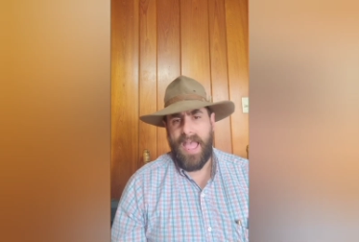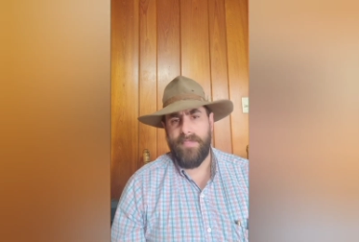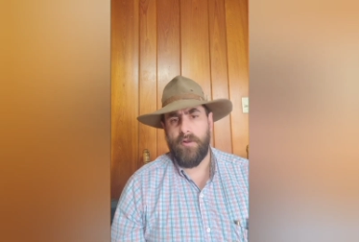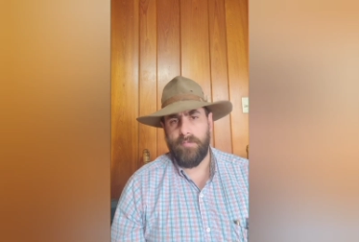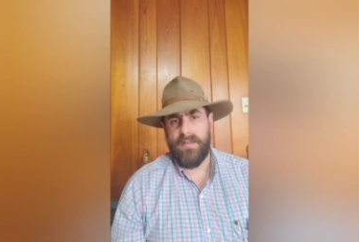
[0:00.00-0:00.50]

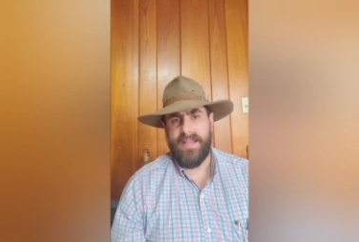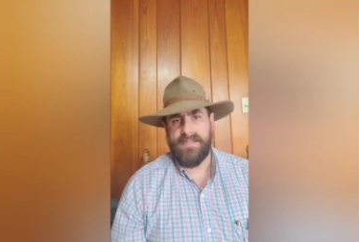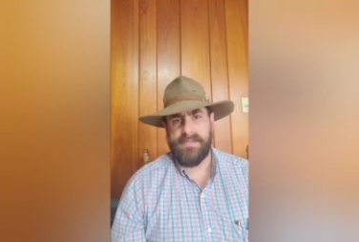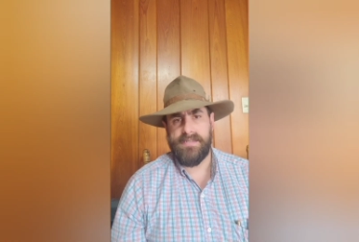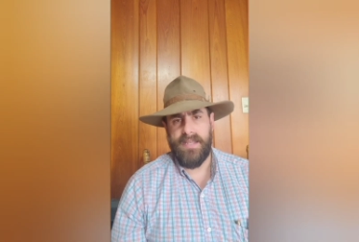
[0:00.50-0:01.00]
have their
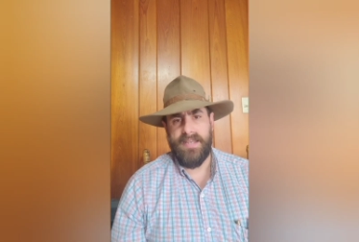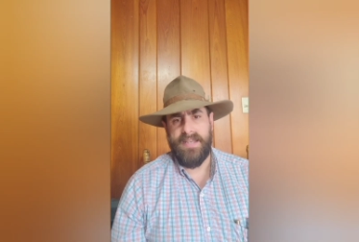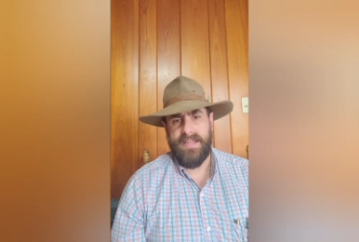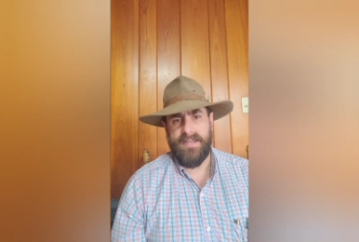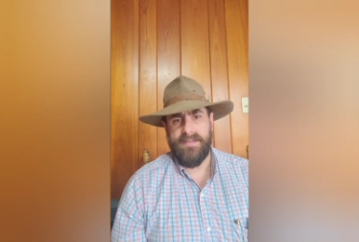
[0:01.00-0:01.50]
place in an
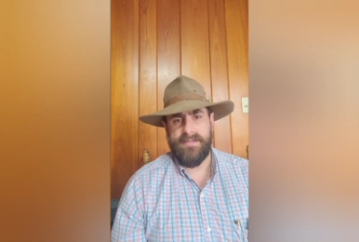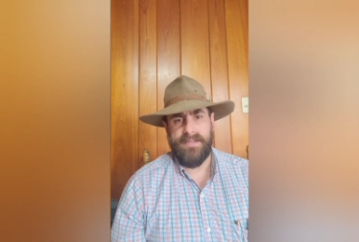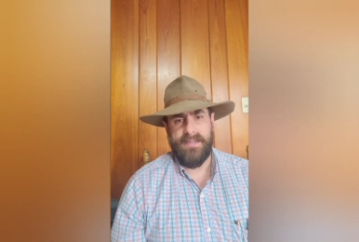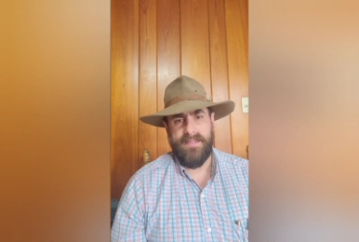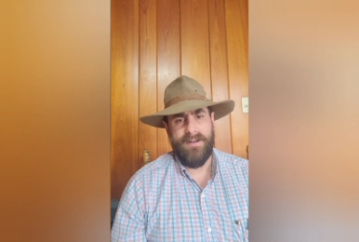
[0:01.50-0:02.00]

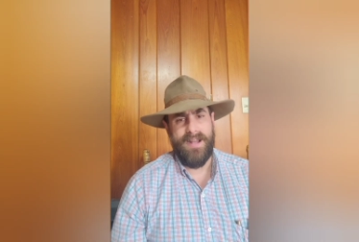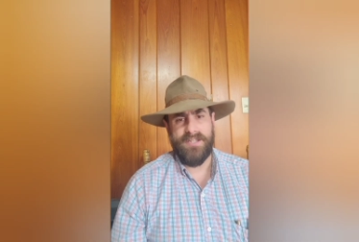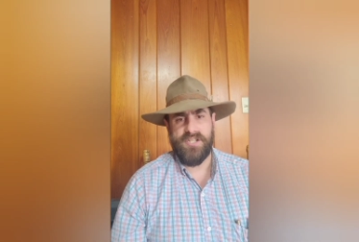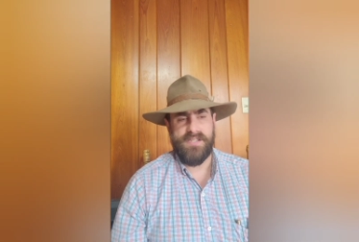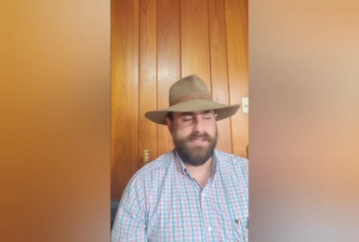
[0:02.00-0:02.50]
EDC. They're
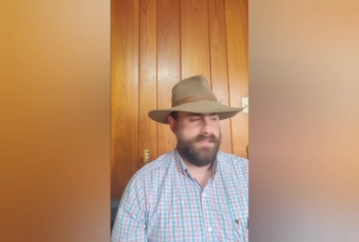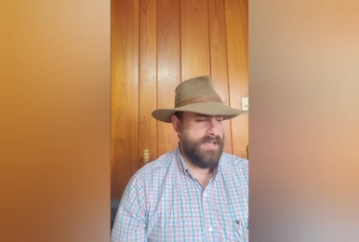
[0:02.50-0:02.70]
not just